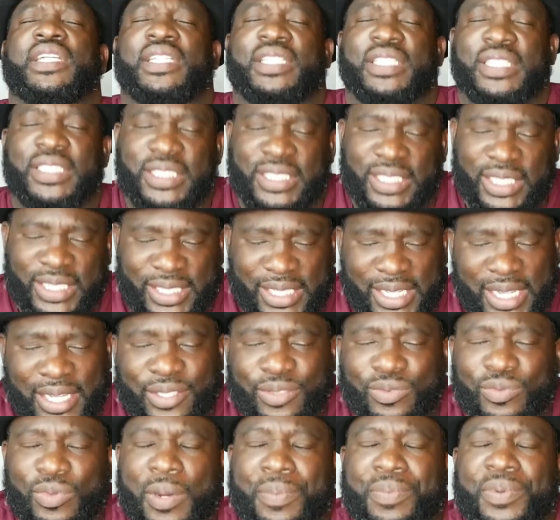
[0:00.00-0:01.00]
Your sixth
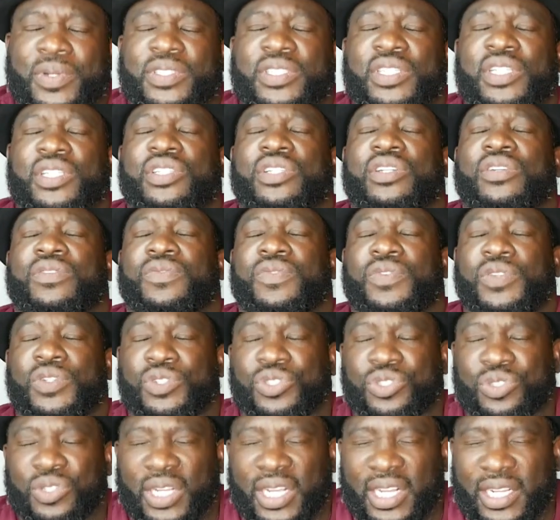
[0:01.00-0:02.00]
house represents your
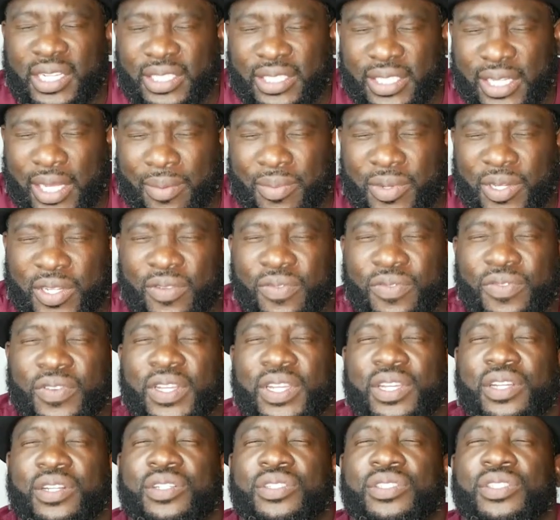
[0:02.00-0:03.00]
future economic
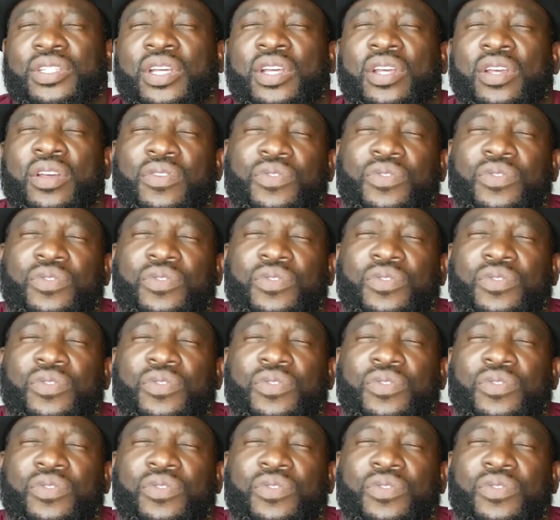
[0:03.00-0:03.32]
affairs,